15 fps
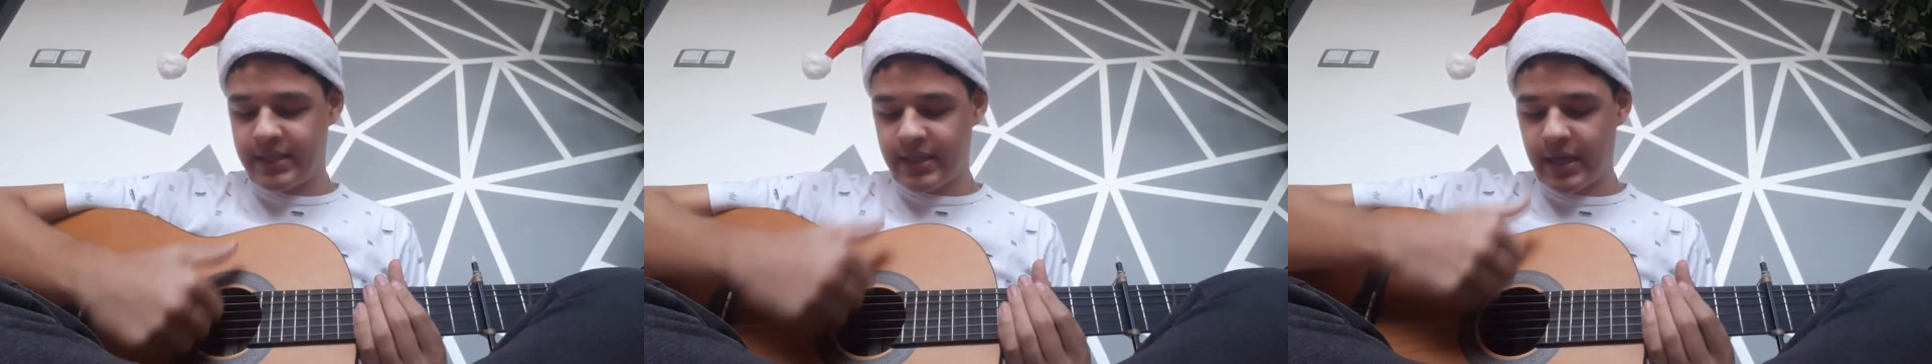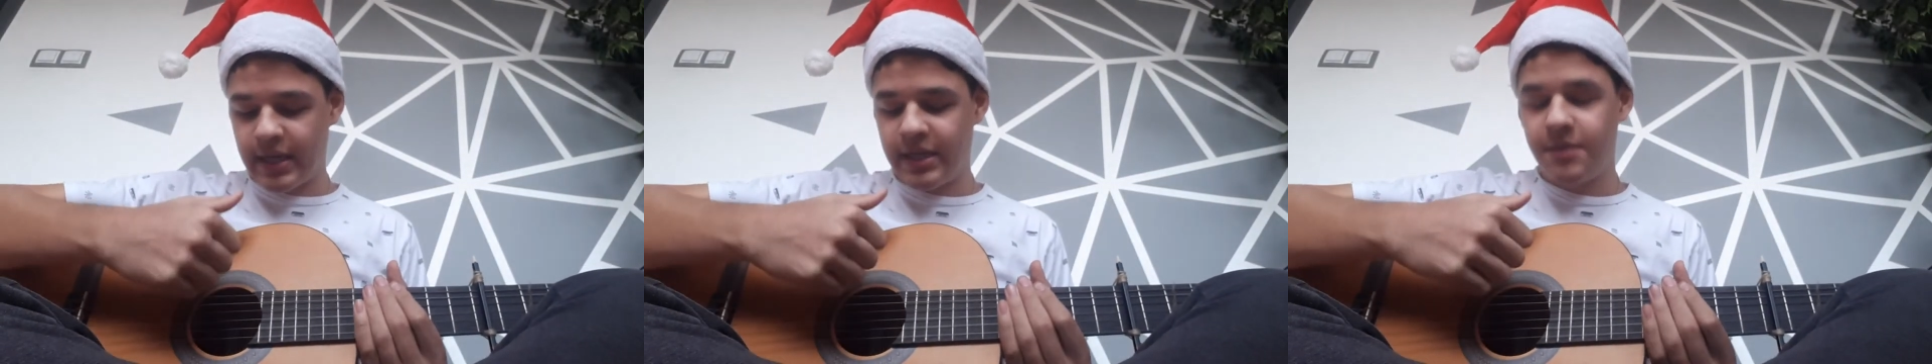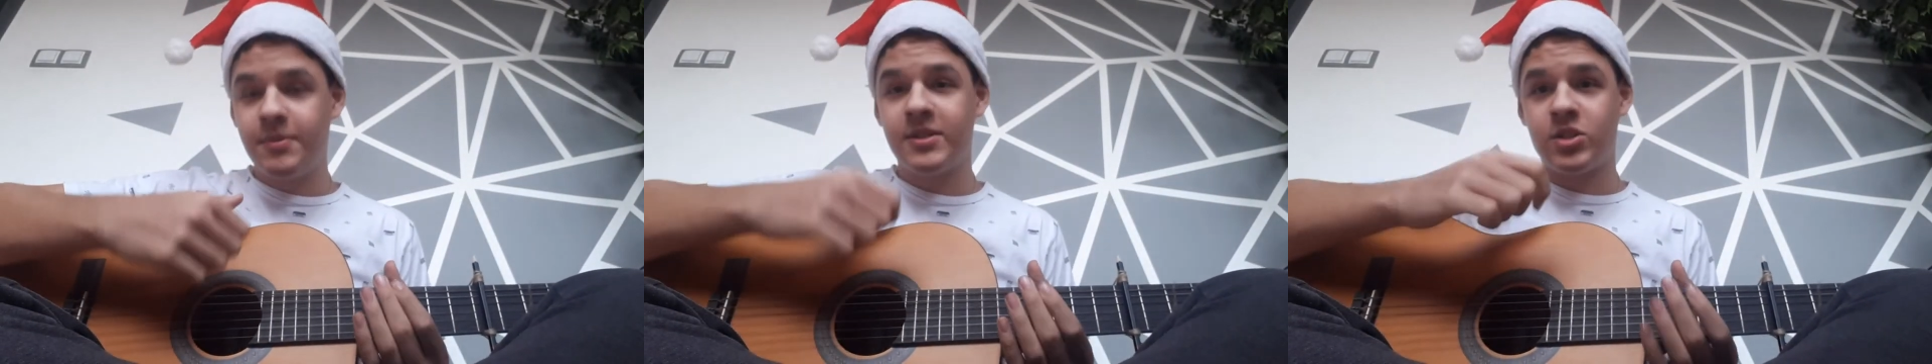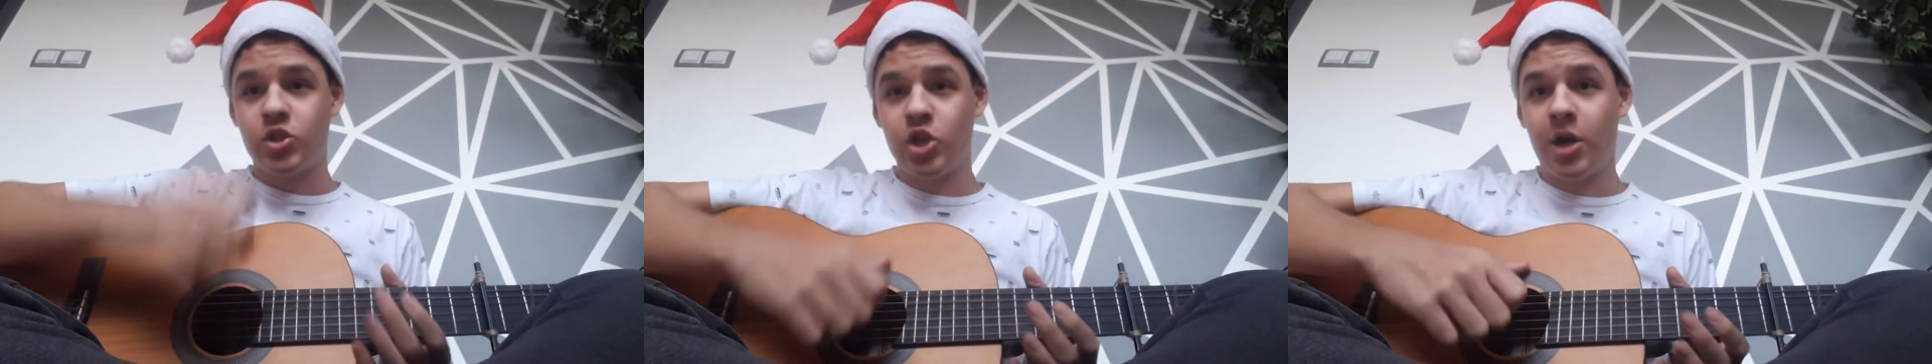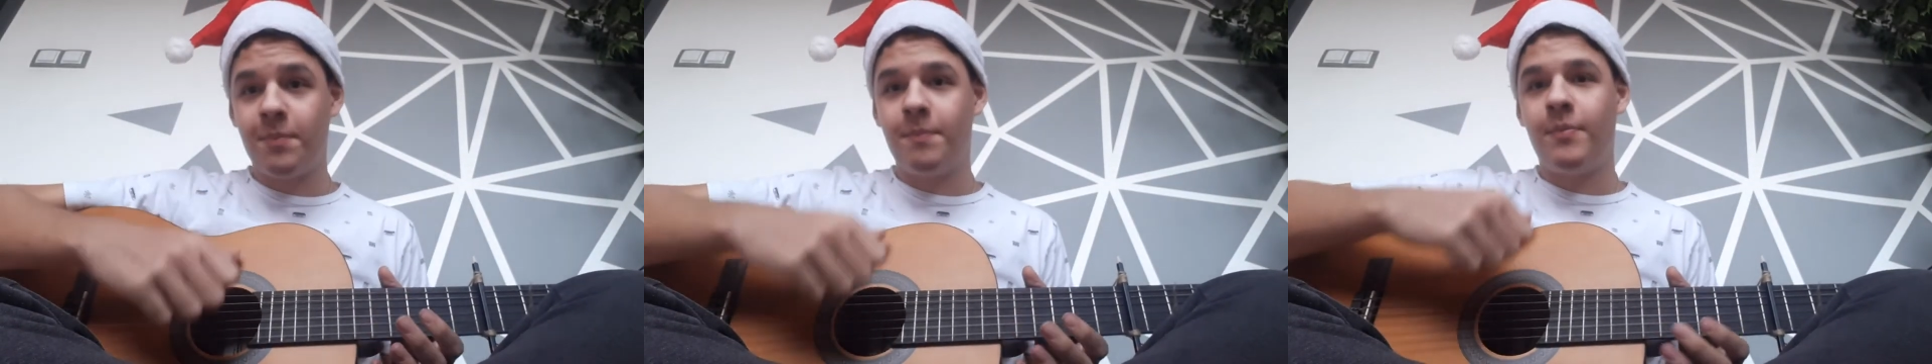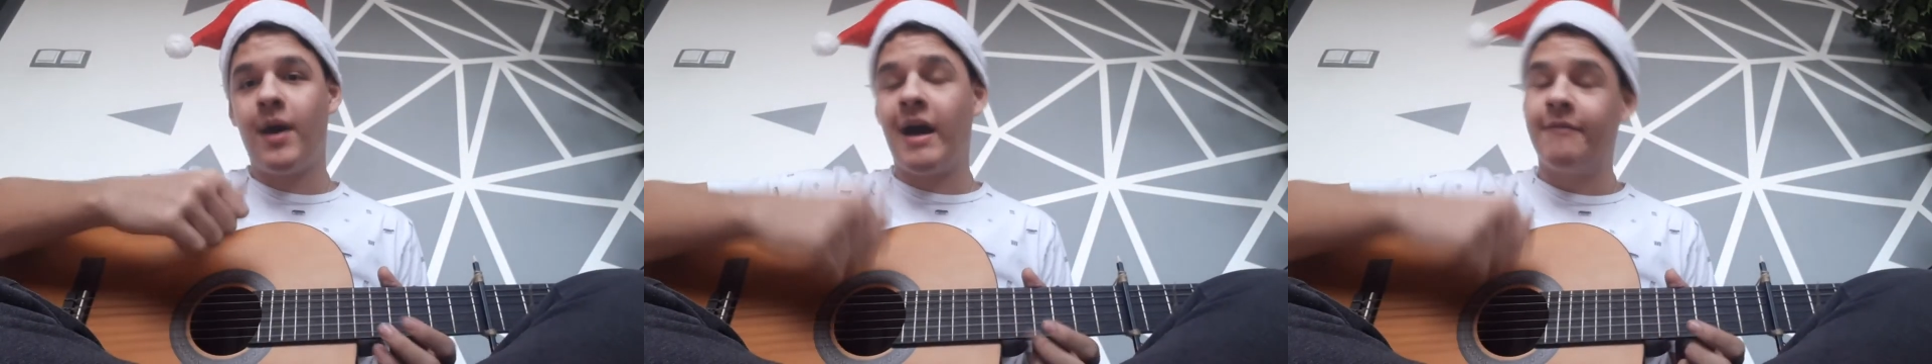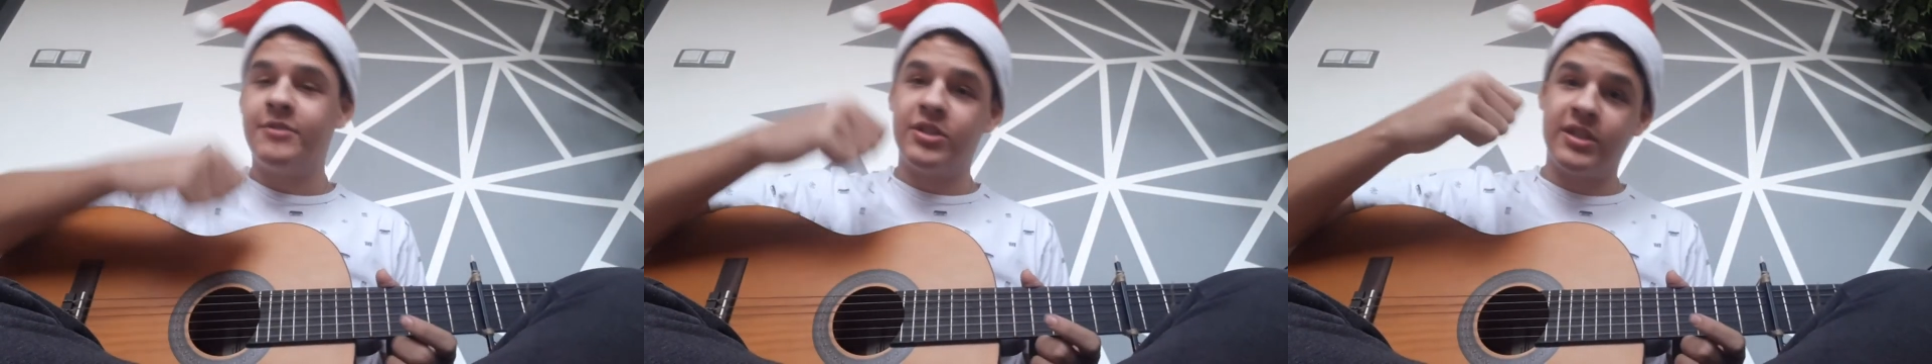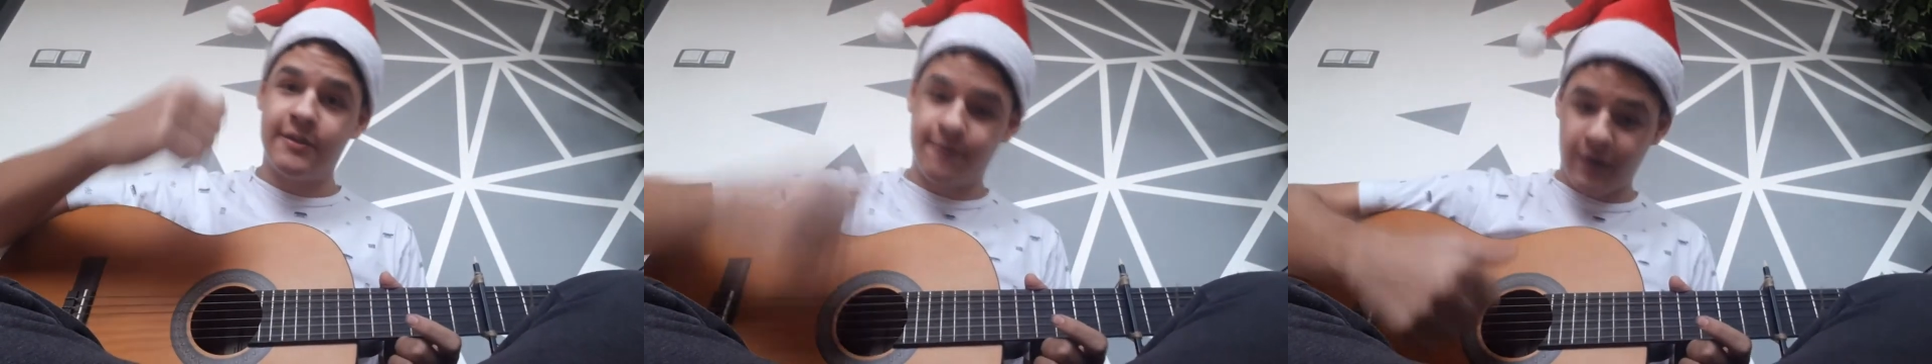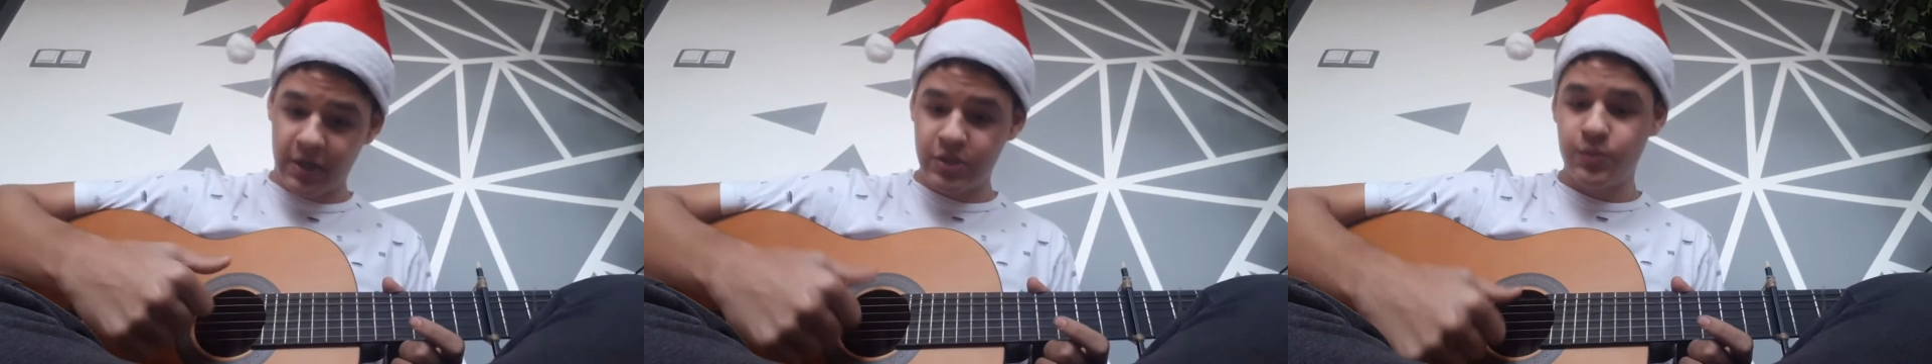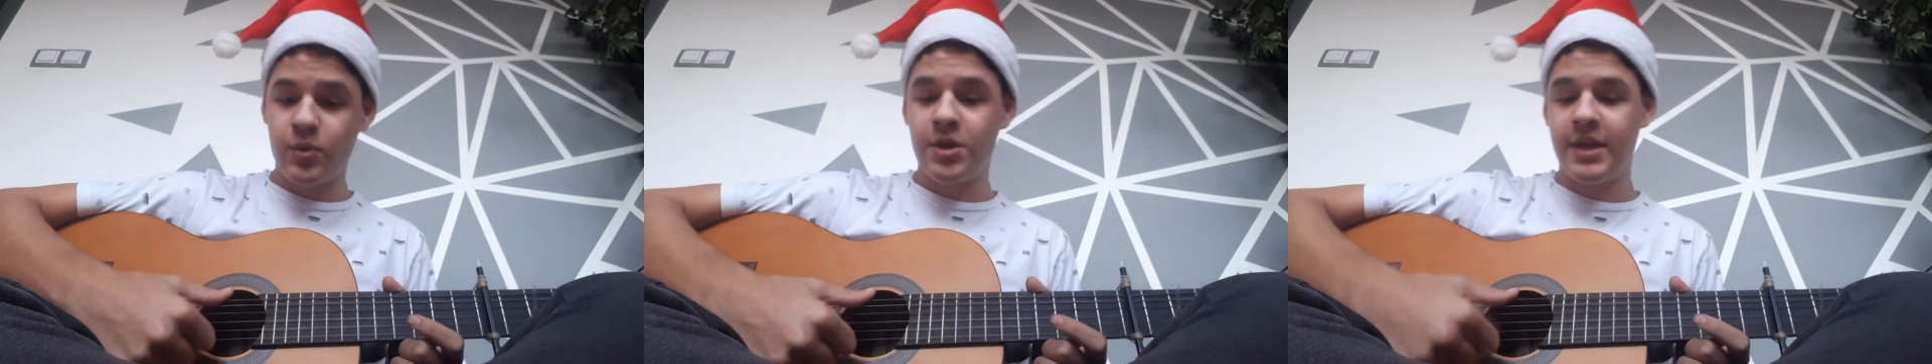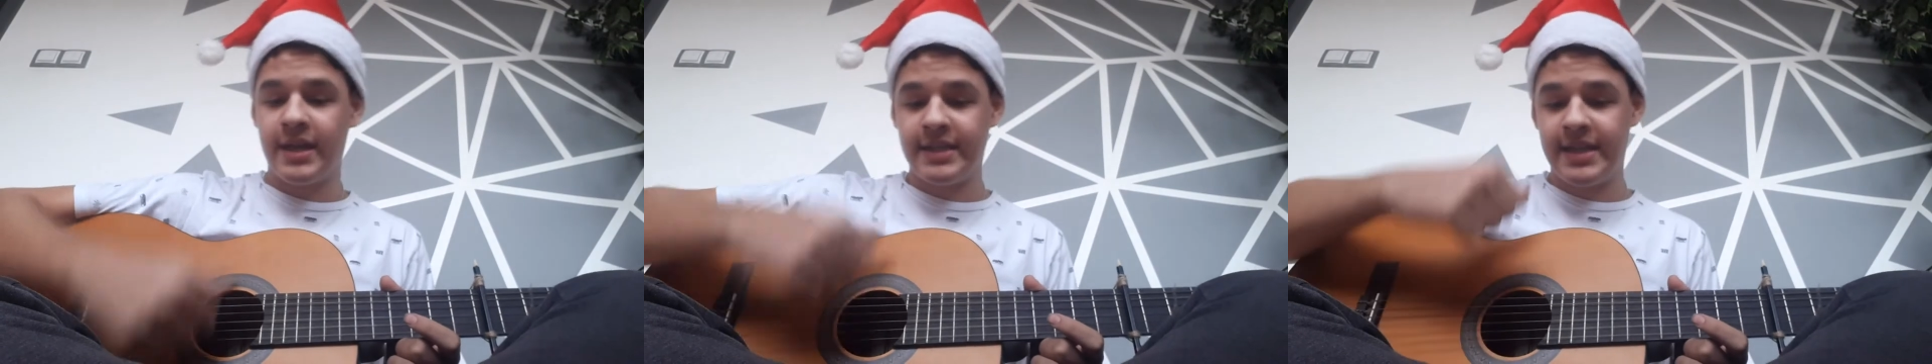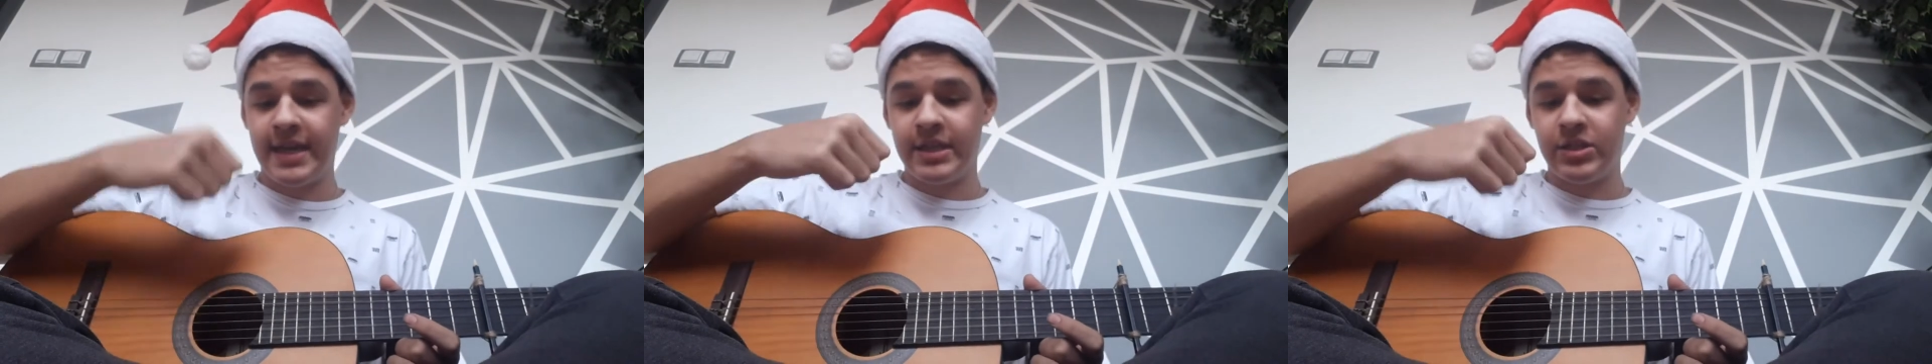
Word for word: a little bit stop after the first one and then